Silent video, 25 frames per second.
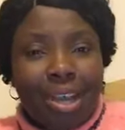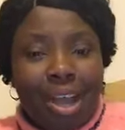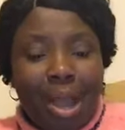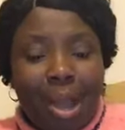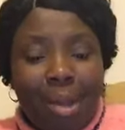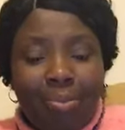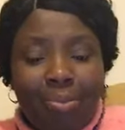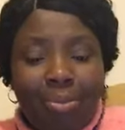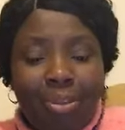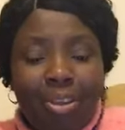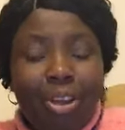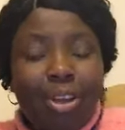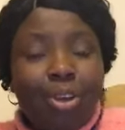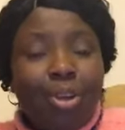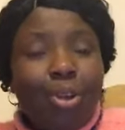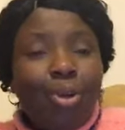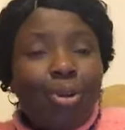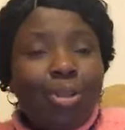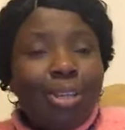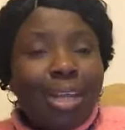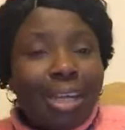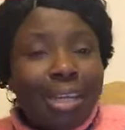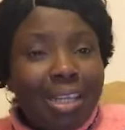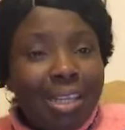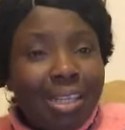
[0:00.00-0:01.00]
I'm feeling
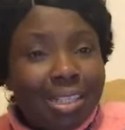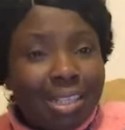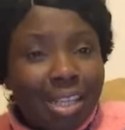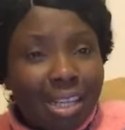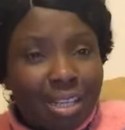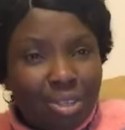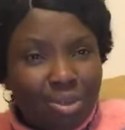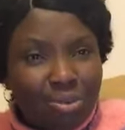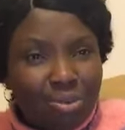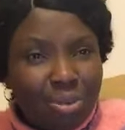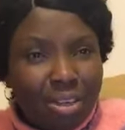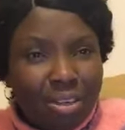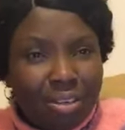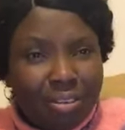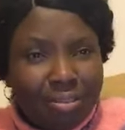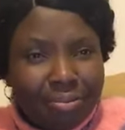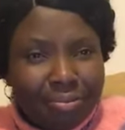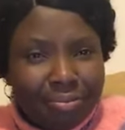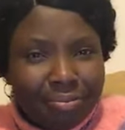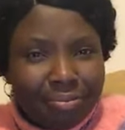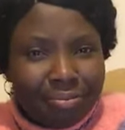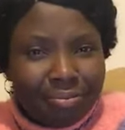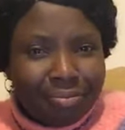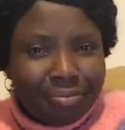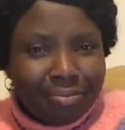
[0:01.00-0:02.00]
cold and heat as well.
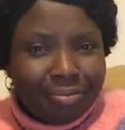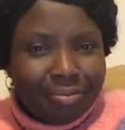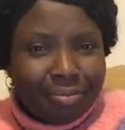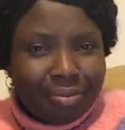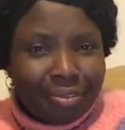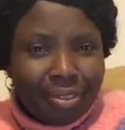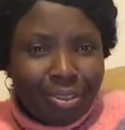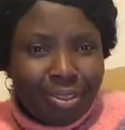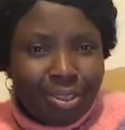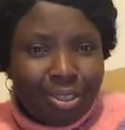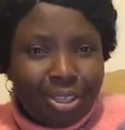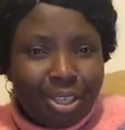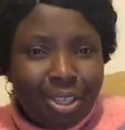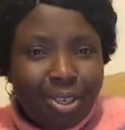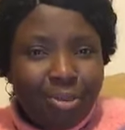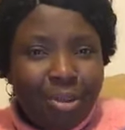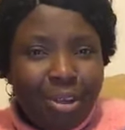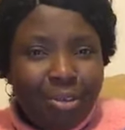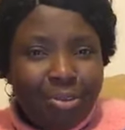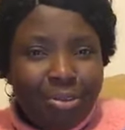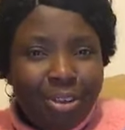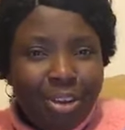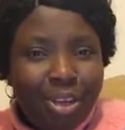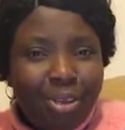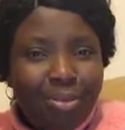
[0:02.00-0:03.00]
You see, you
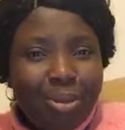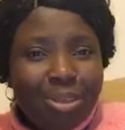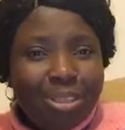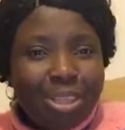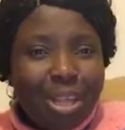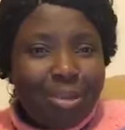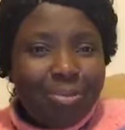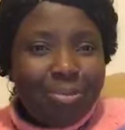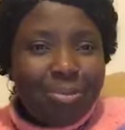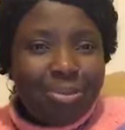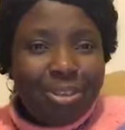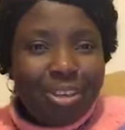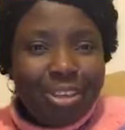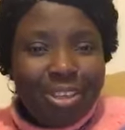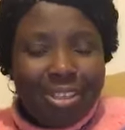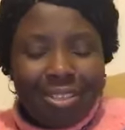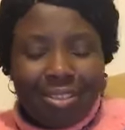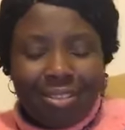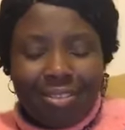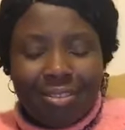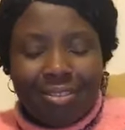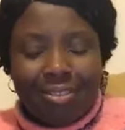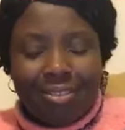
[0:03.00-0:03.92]
are feeling what I'm feeling.